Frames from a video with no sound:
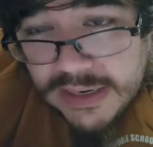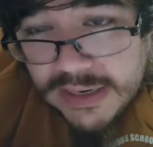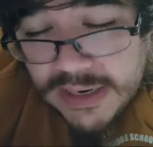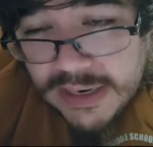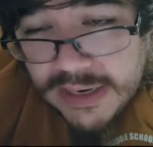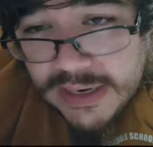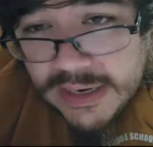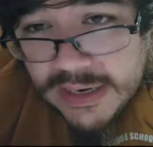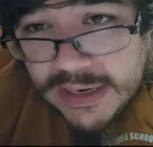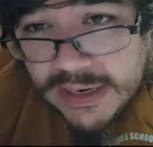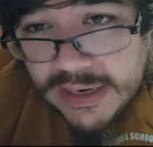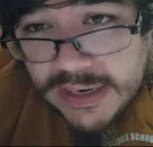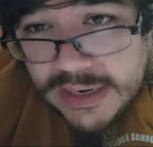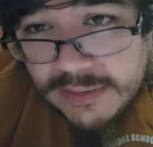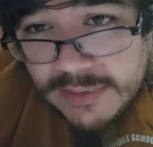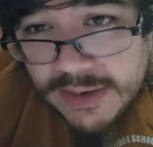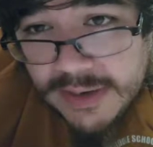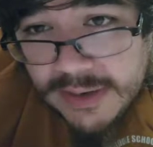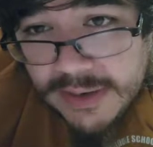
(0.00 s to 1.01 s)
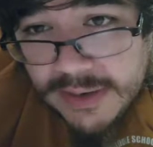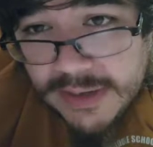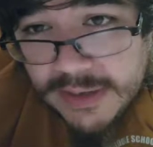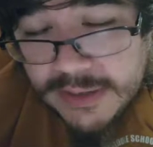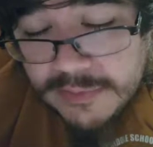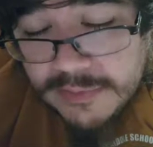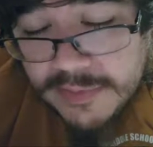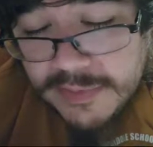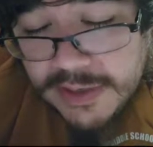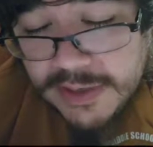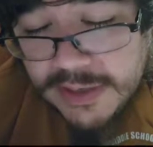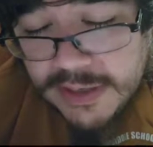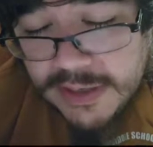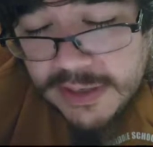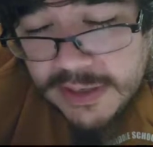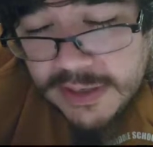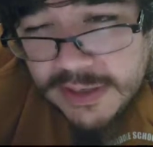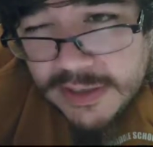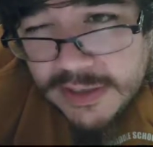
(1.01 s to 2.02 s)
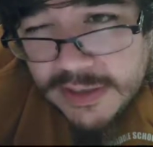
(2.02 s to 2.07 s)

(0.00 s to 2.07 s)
lie, die, la, la, nine.